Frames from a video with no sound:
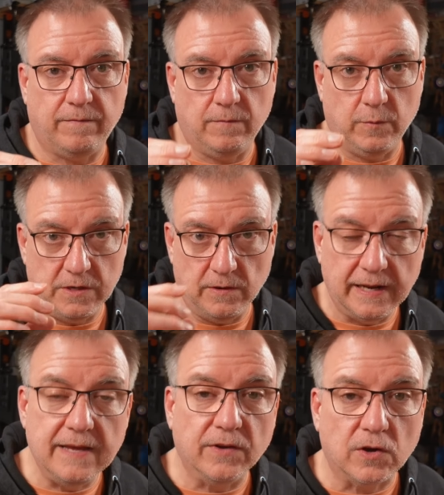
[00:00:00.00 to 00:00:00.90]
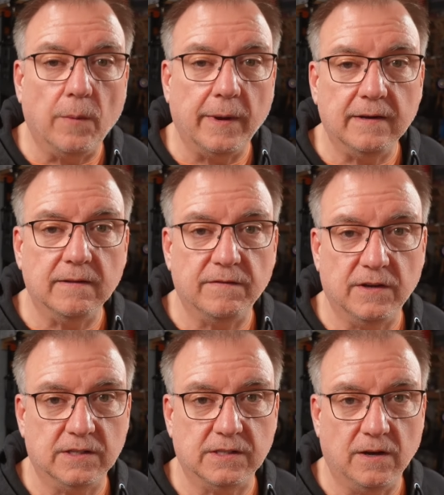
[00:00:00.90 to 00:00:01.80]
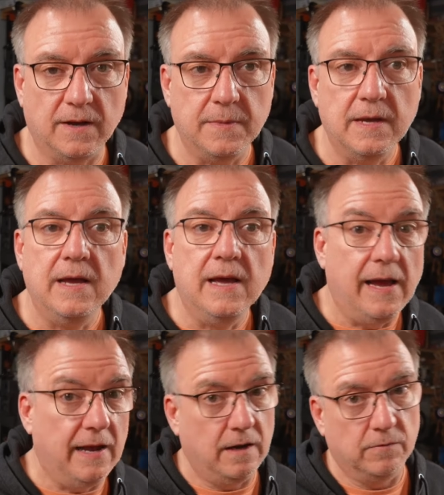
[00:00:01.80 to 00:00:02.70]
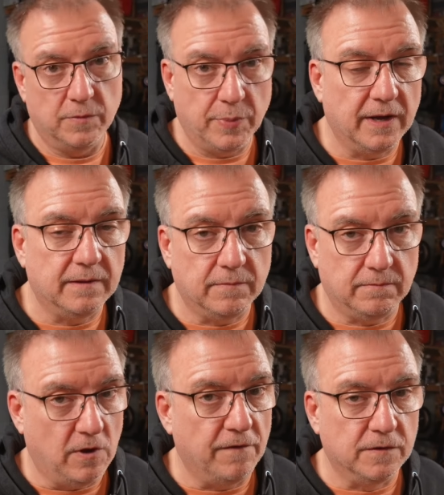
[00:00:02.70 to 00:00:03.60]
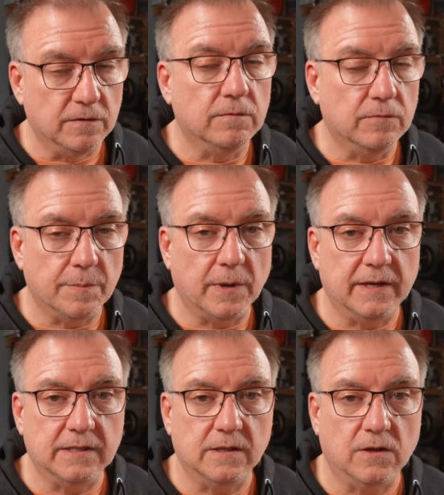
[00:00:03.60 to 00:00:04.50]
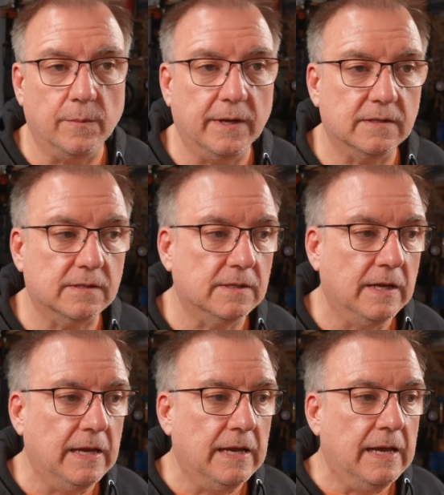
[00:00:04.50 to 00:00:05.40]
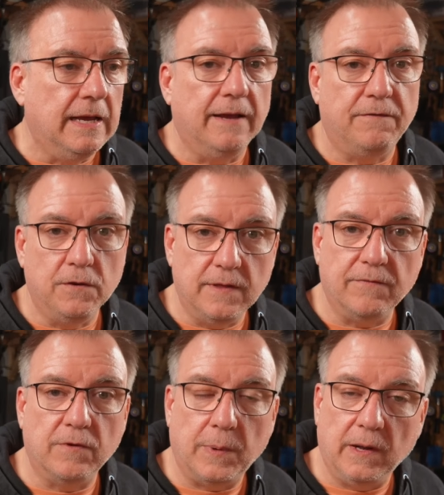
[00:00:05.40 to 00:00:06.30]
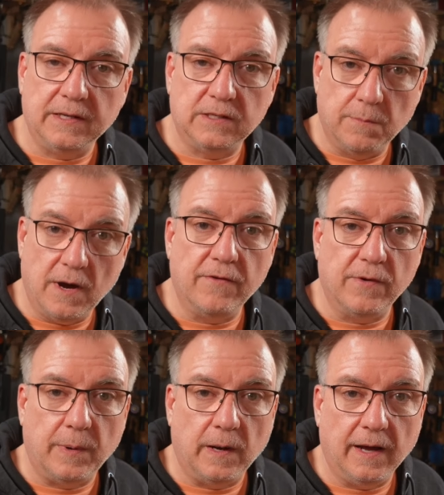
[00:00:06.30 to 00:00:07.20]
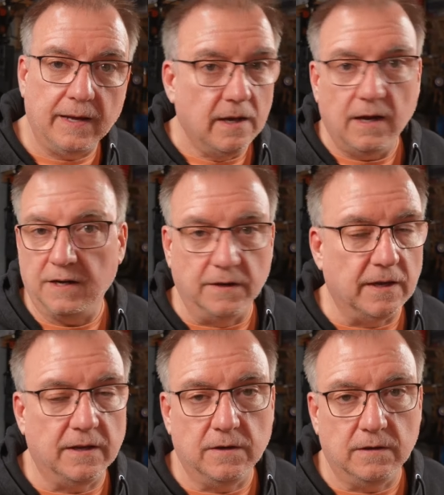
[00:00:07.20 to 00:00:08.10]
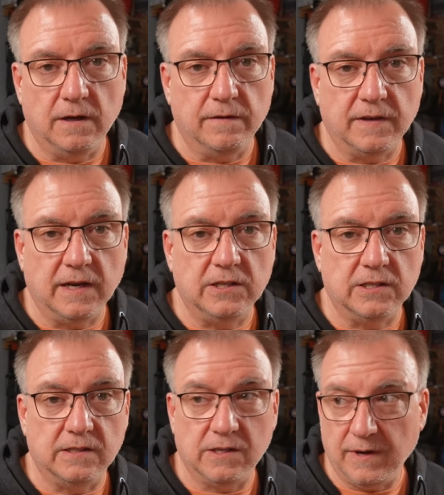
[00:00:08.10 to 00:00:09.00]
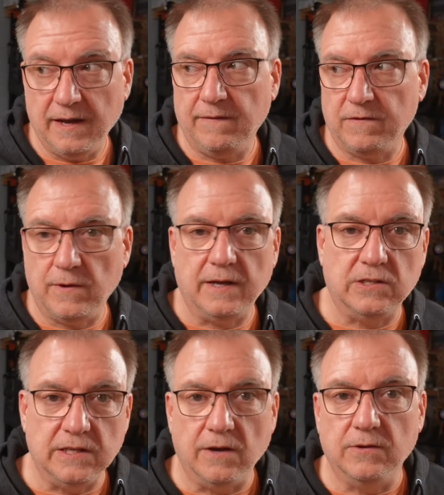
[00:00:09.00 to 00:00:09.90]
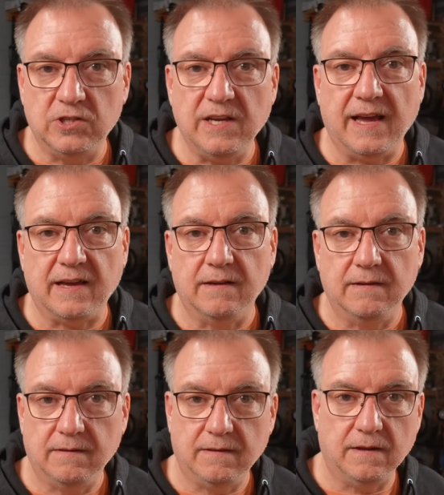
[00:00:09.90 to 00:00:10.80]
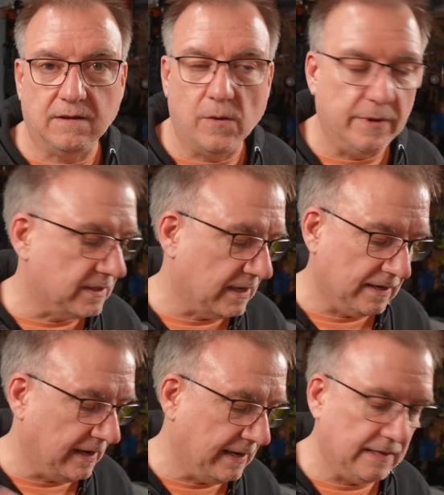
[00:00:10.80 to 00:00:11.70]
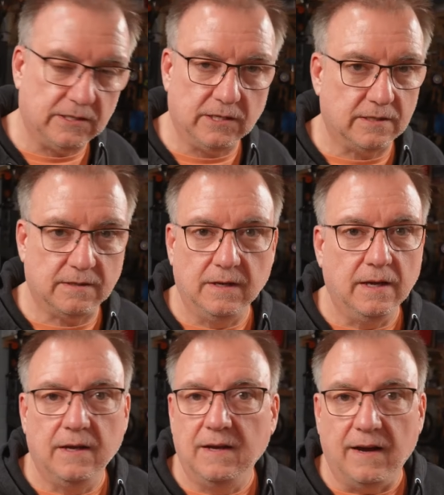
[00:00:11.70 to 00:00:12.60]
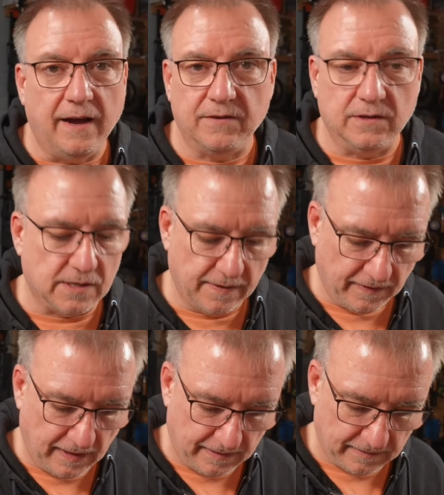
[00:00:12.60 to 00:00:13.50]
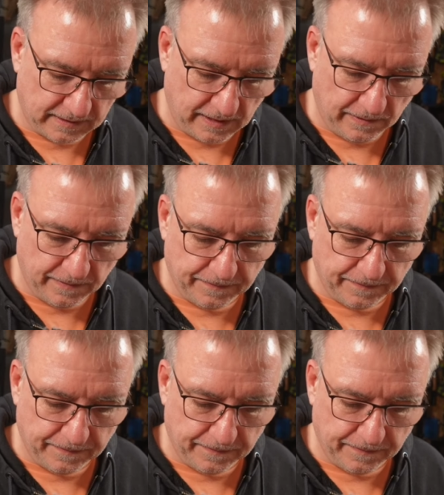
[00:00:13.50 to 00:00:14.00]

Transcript: leave a comment the first time, and I'll often reply to the comments. If you then reply to my reply, I don't get a notification. So I have to actually go and check the comments, and that's just, I haven't got time for that. So